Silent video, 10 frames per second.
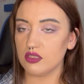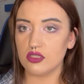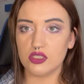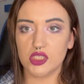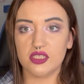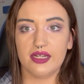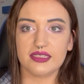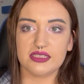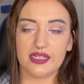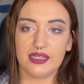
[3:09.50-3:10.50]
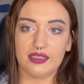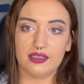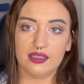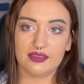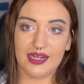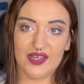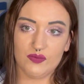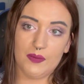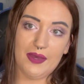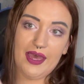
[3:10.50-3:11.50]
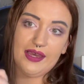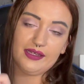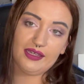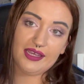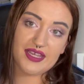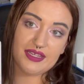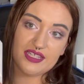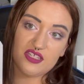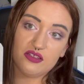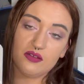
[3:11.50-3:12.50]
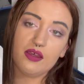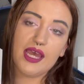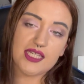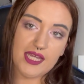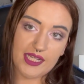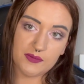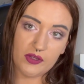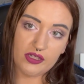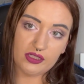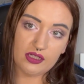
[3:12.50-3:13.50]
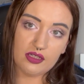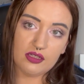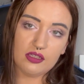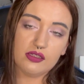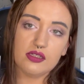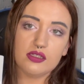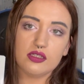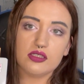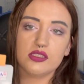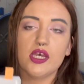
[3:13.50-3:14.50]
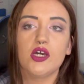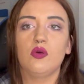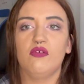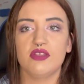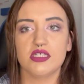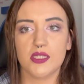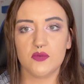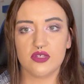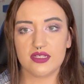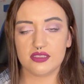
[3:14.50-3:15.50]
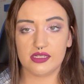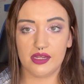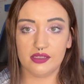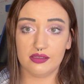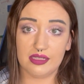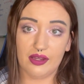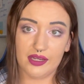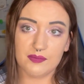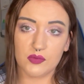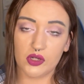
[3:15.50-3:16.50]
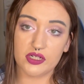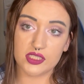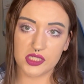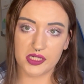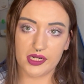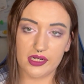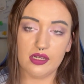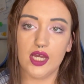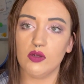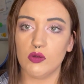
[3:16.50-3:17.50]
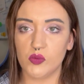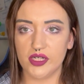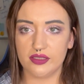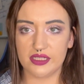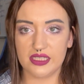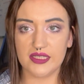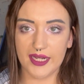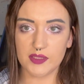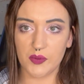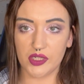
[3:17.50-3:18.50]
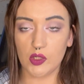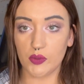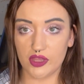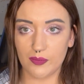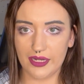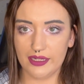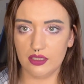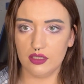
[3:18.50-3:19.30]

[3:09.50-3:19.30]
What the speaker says: So the next thing that I have in my bag is a textbook. So with the subject that I am going to study, I will bring the textbook with me.